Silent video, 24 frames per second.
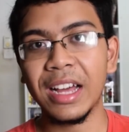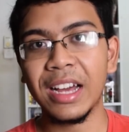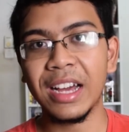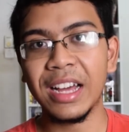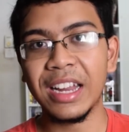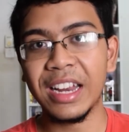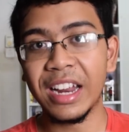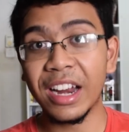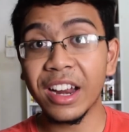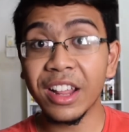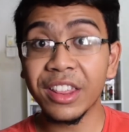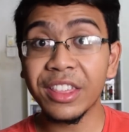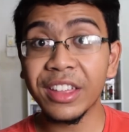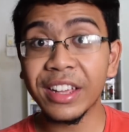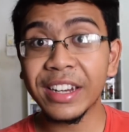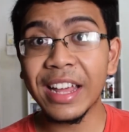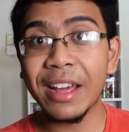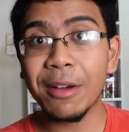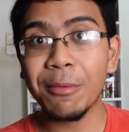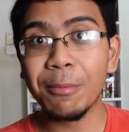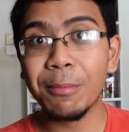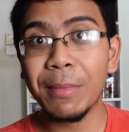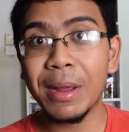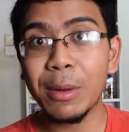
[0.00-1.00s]
Another thing
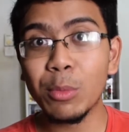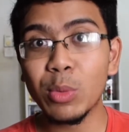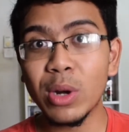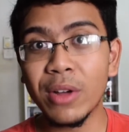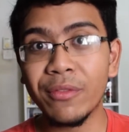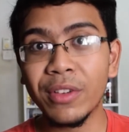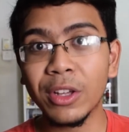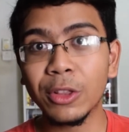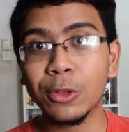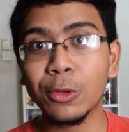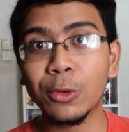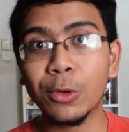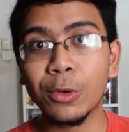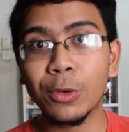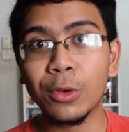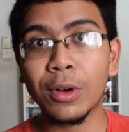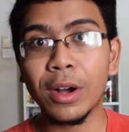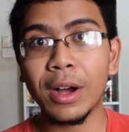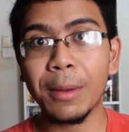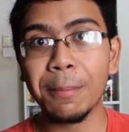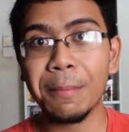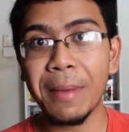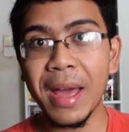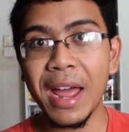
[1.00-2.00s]
that made Munafik 2
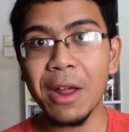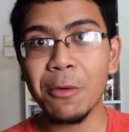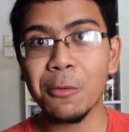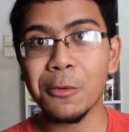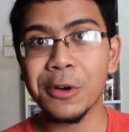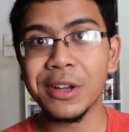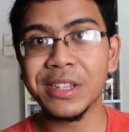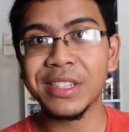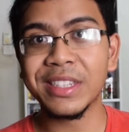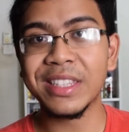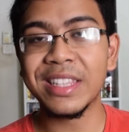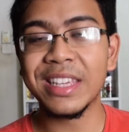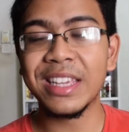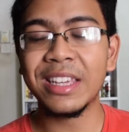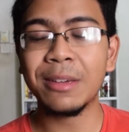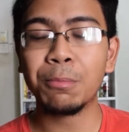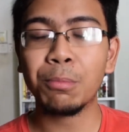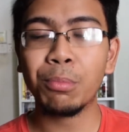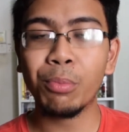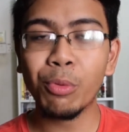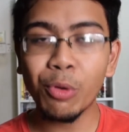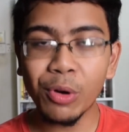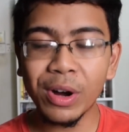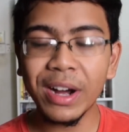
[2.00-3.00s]
bad was the
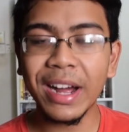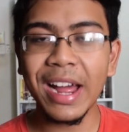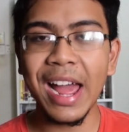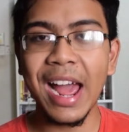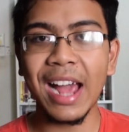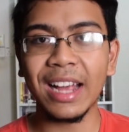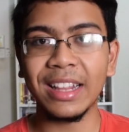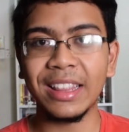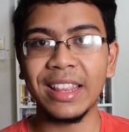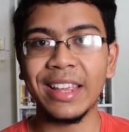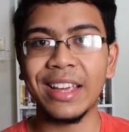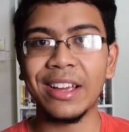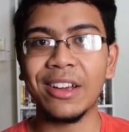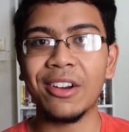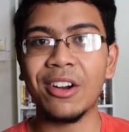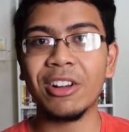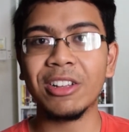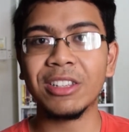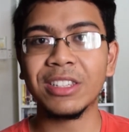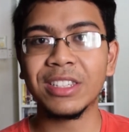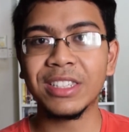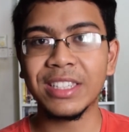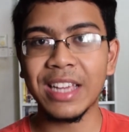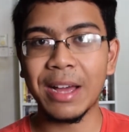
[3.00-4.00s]
poor acting
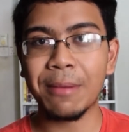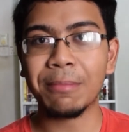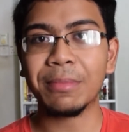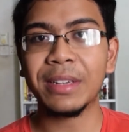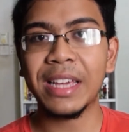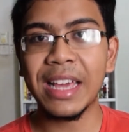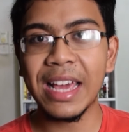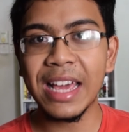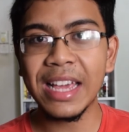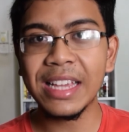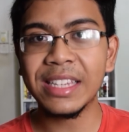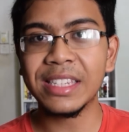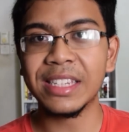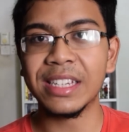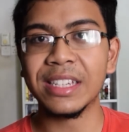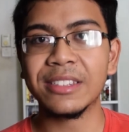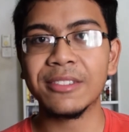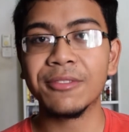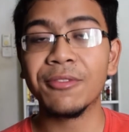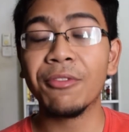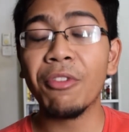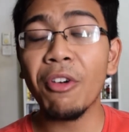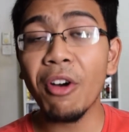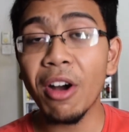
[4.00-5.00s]
on some cases.
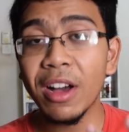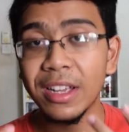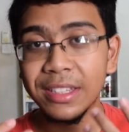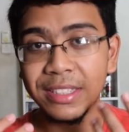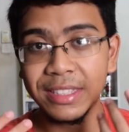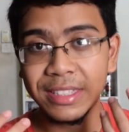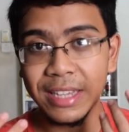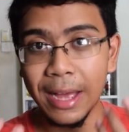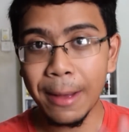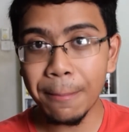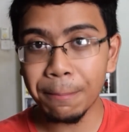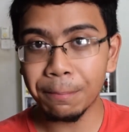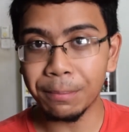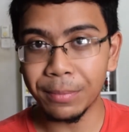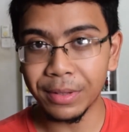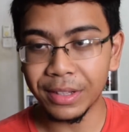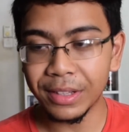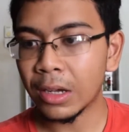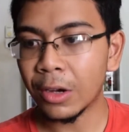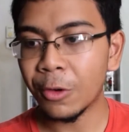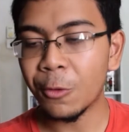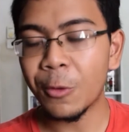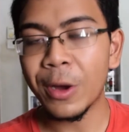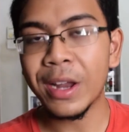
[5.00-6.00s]
For
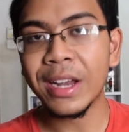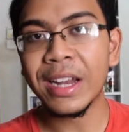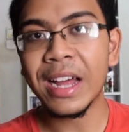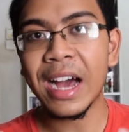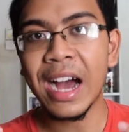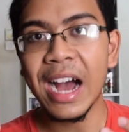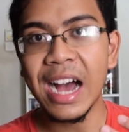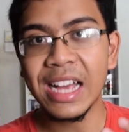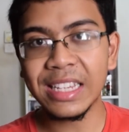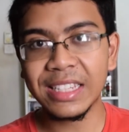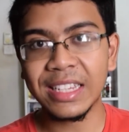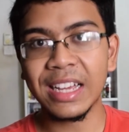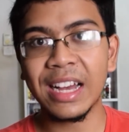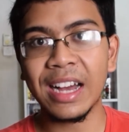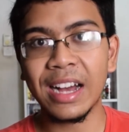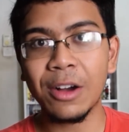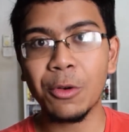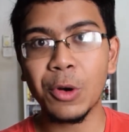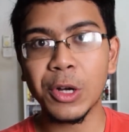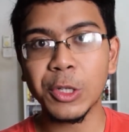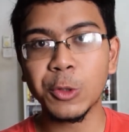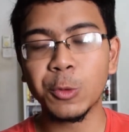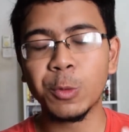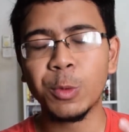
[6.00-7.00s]
example, when Azhar
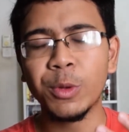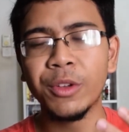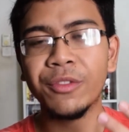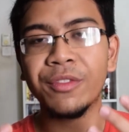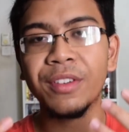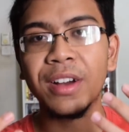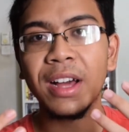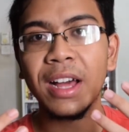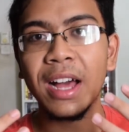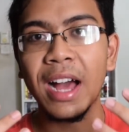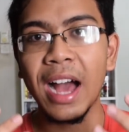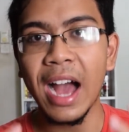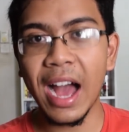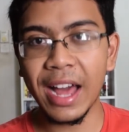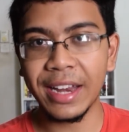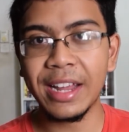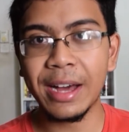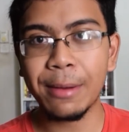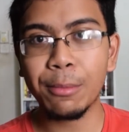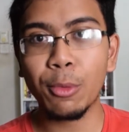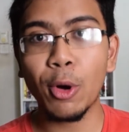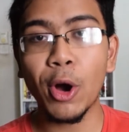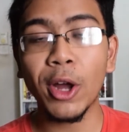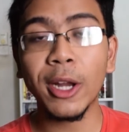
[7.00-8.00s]
was with
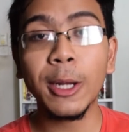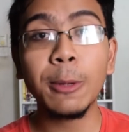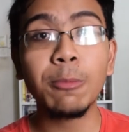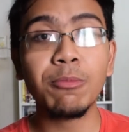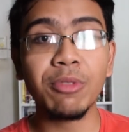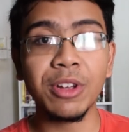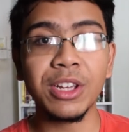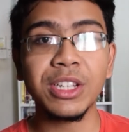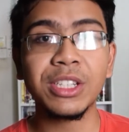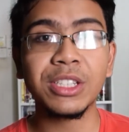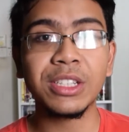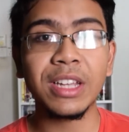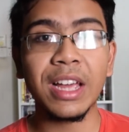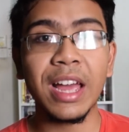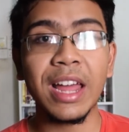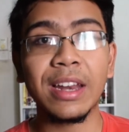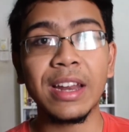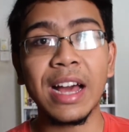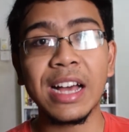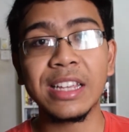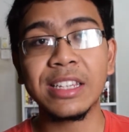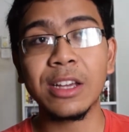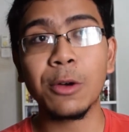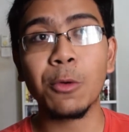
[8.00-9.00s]
Adam on a bridge
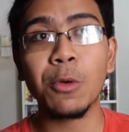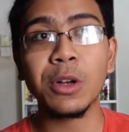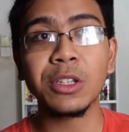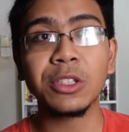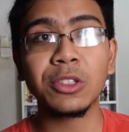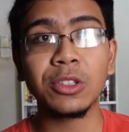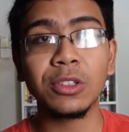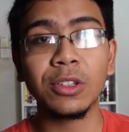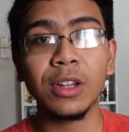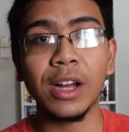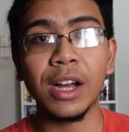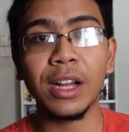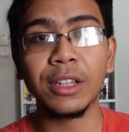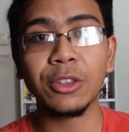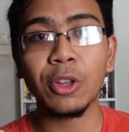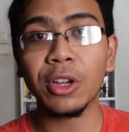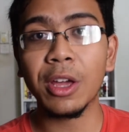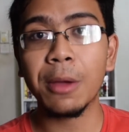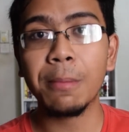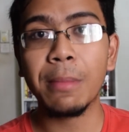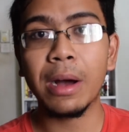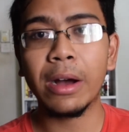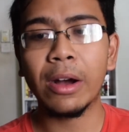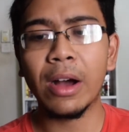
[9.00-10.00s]
and Azhar was
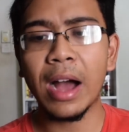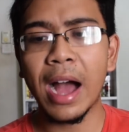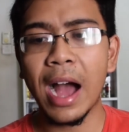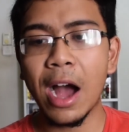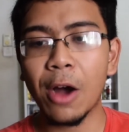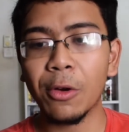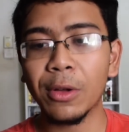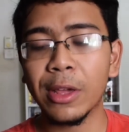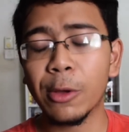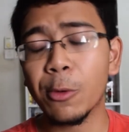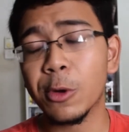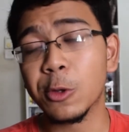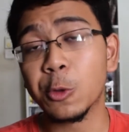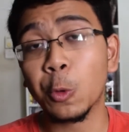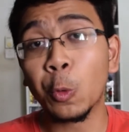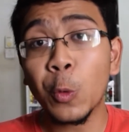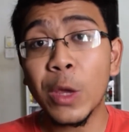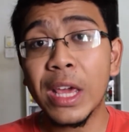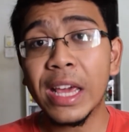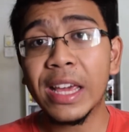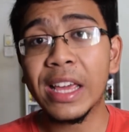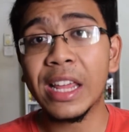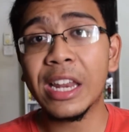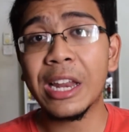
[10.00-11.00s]
talking about how he was
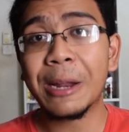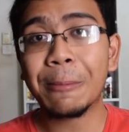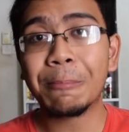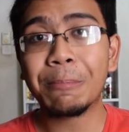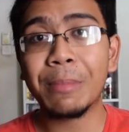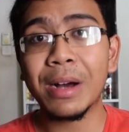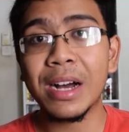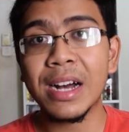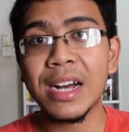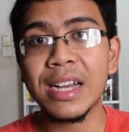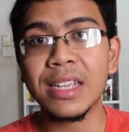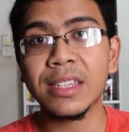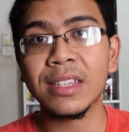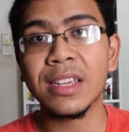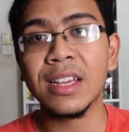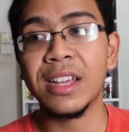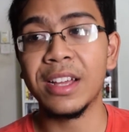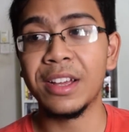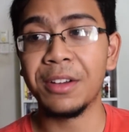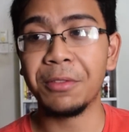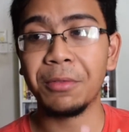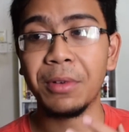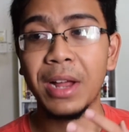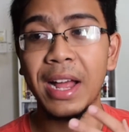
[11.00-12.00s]
weak in the past
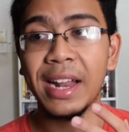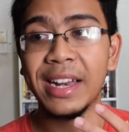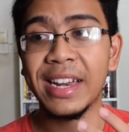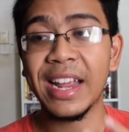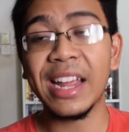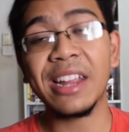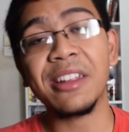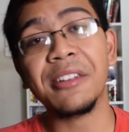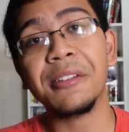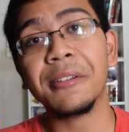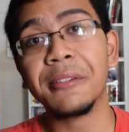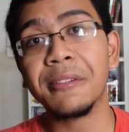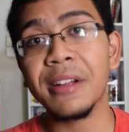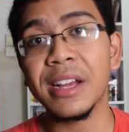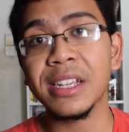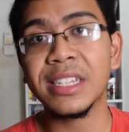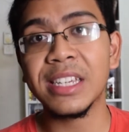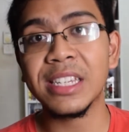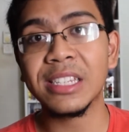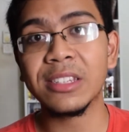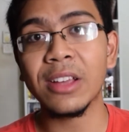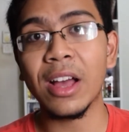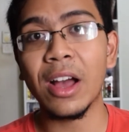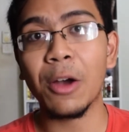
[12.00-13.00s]
and that he regrets
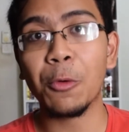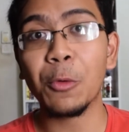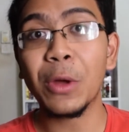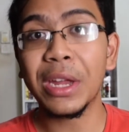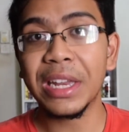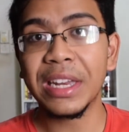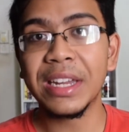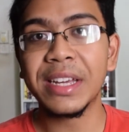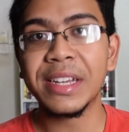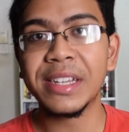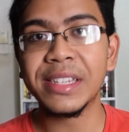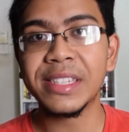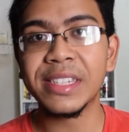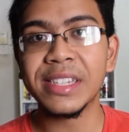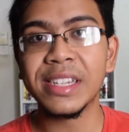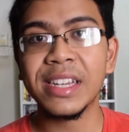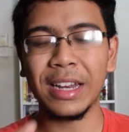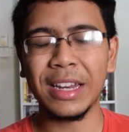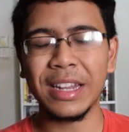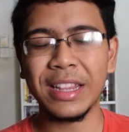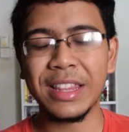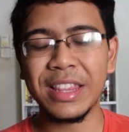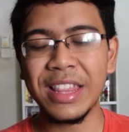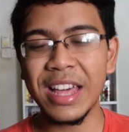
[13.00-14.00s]
his weakness,
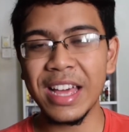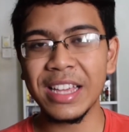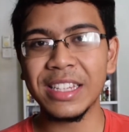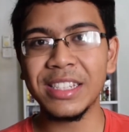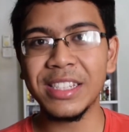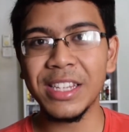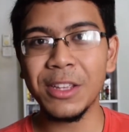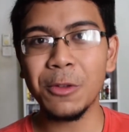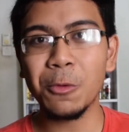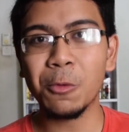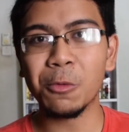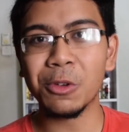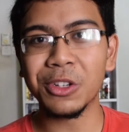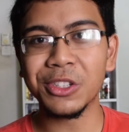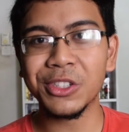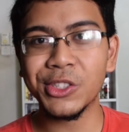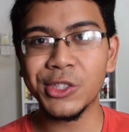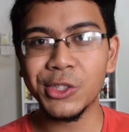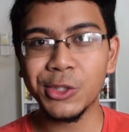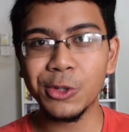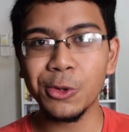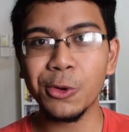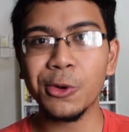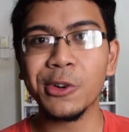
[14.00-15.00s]
that scene was
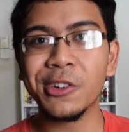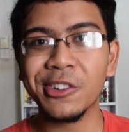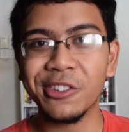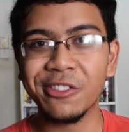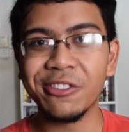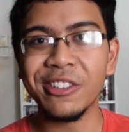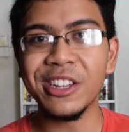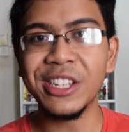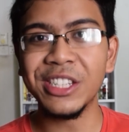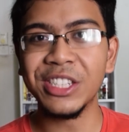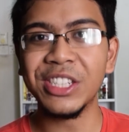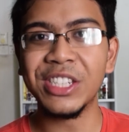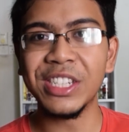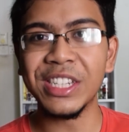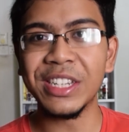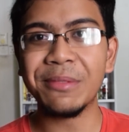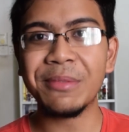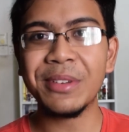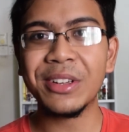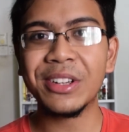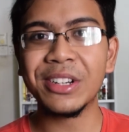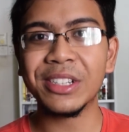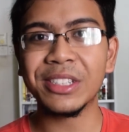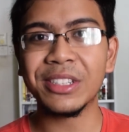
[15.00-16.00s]
so cringy
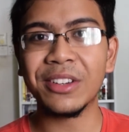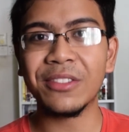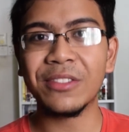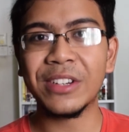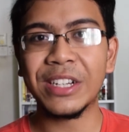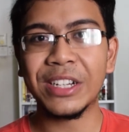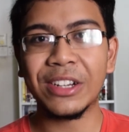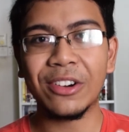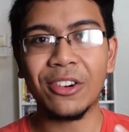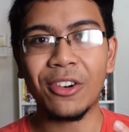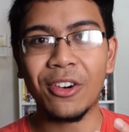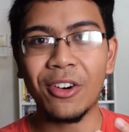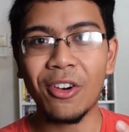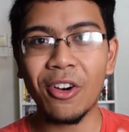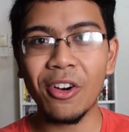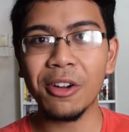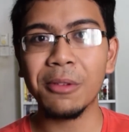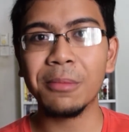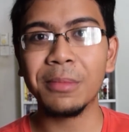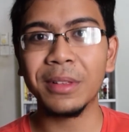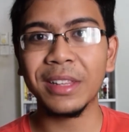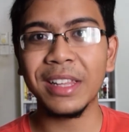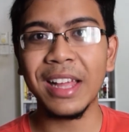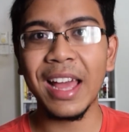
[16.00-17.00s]
because of the
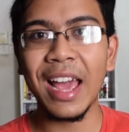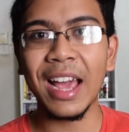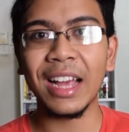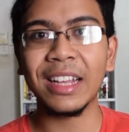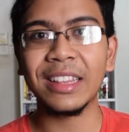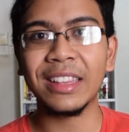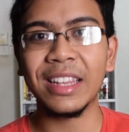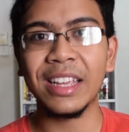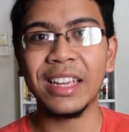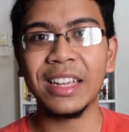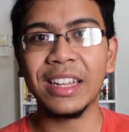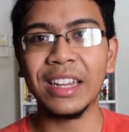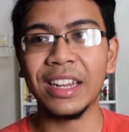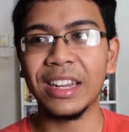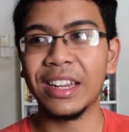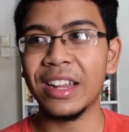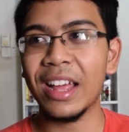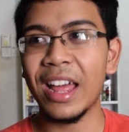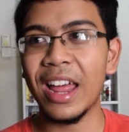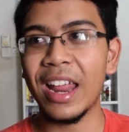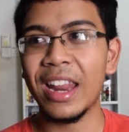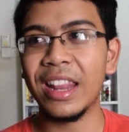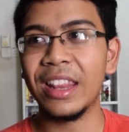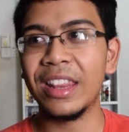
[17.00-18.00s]
horrible acting
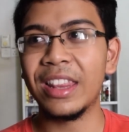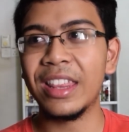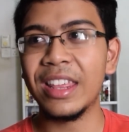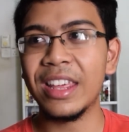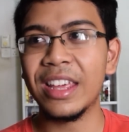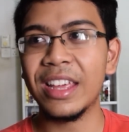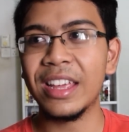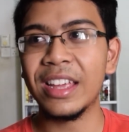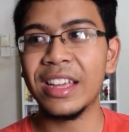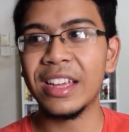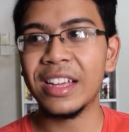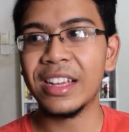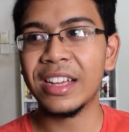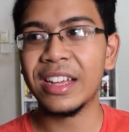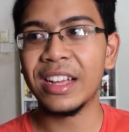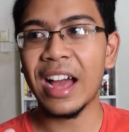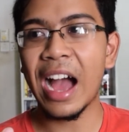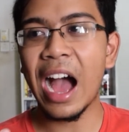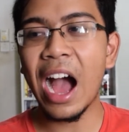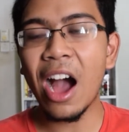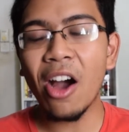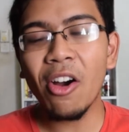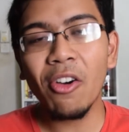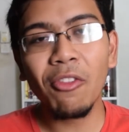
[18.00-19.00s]
and the
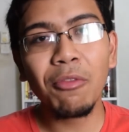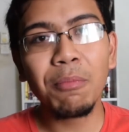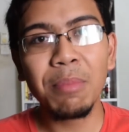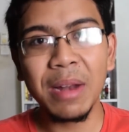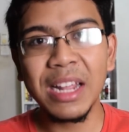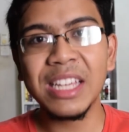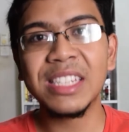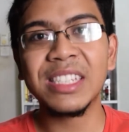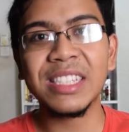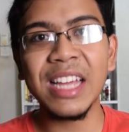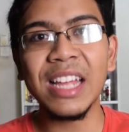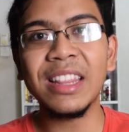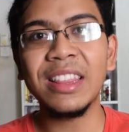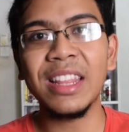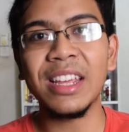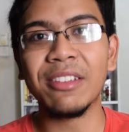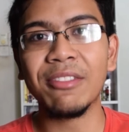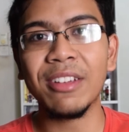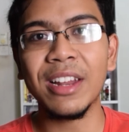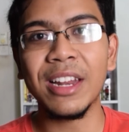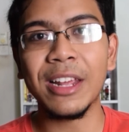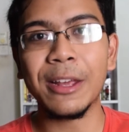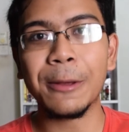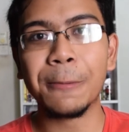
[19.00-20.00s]
out of place setting,
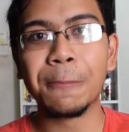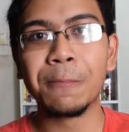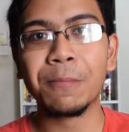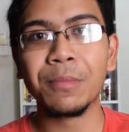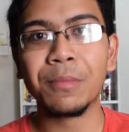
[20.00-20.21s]
really.